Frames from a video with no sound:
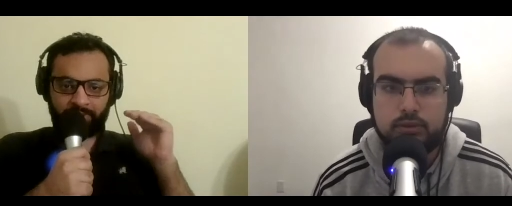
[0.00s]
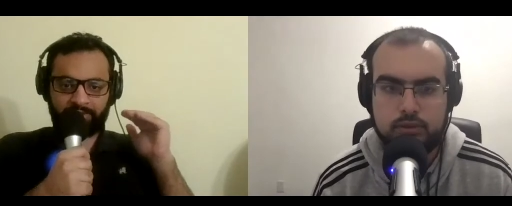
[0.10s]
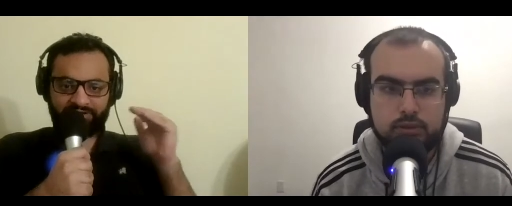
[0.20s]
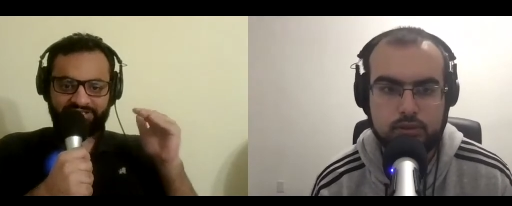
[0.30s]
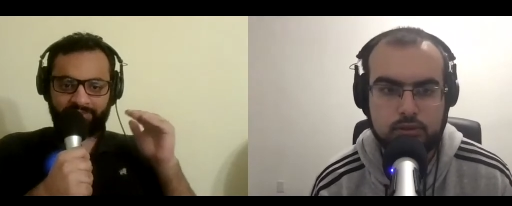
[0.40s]

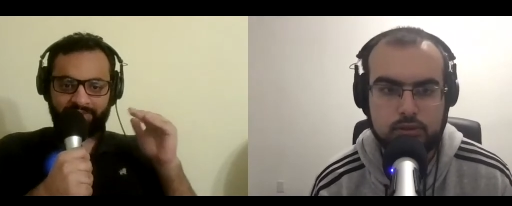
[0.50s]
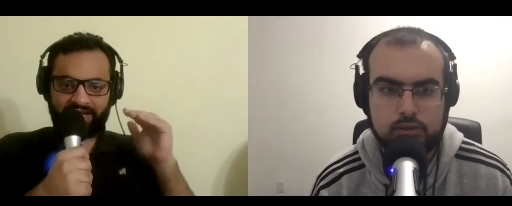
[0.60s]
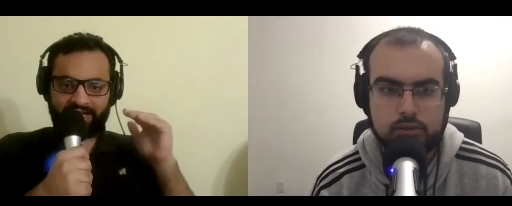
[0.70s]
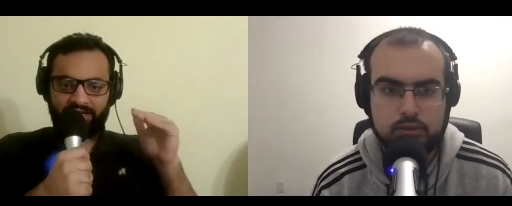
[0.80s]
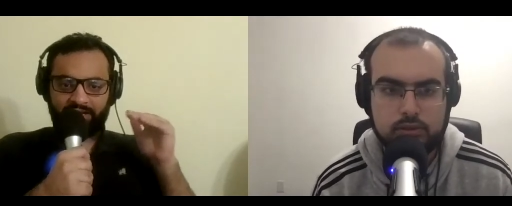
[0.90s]
Speaker 1: between Sibley
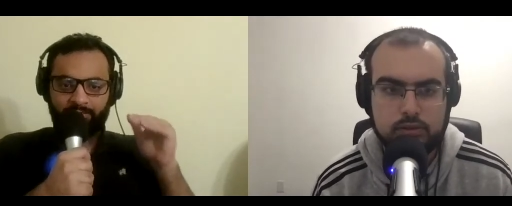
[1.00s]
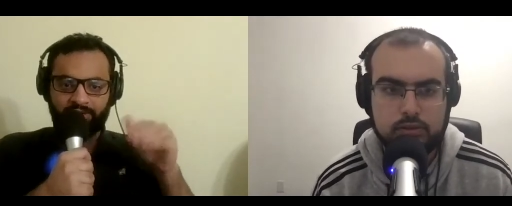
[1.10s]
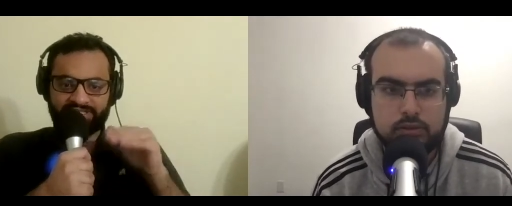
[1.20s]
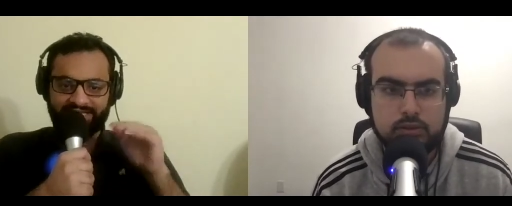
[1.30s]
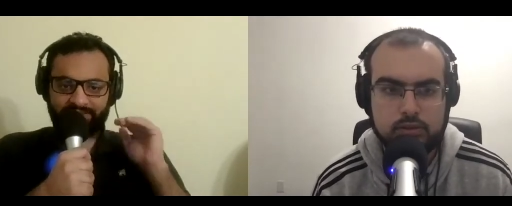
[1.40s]
and uh,
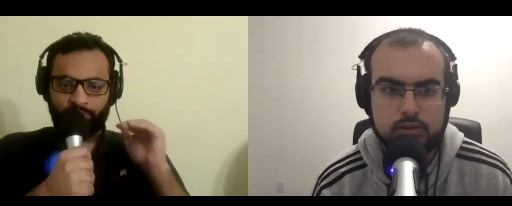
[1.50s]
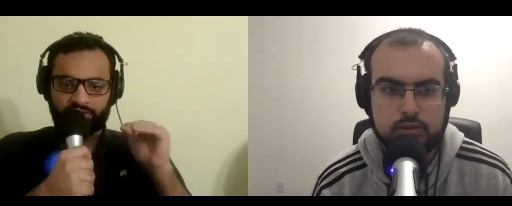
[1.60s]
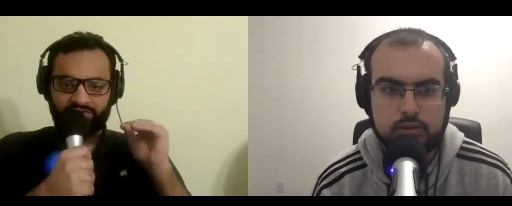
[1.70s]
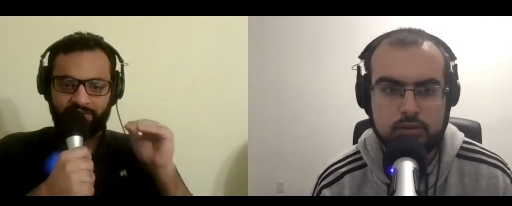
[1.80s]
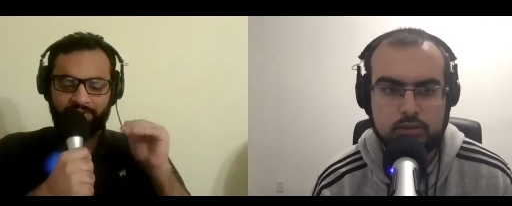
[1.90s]
Burns. I think both
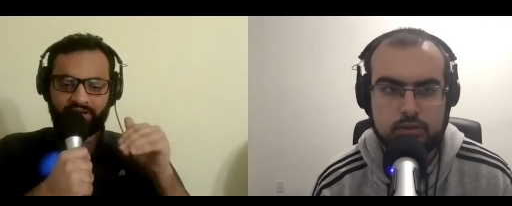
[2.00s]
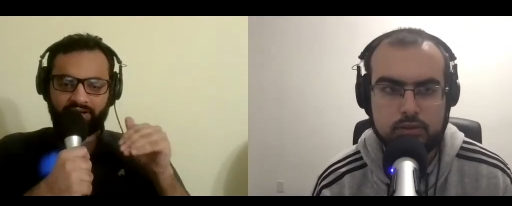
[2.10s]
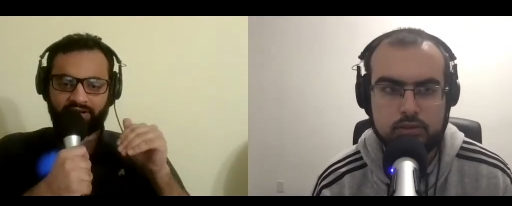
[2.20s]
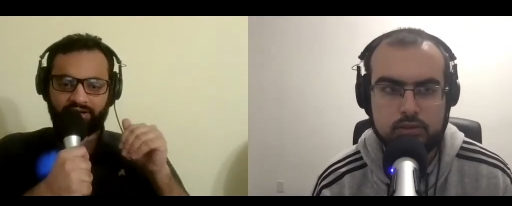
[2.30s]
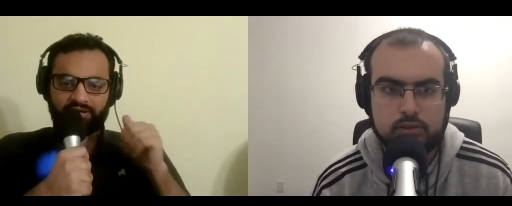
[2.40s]
of them are
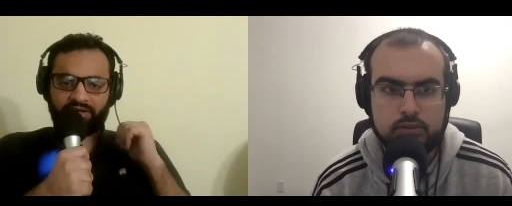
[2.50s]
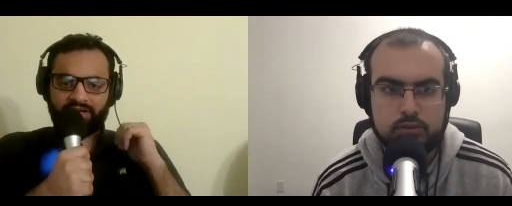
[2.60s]
uh,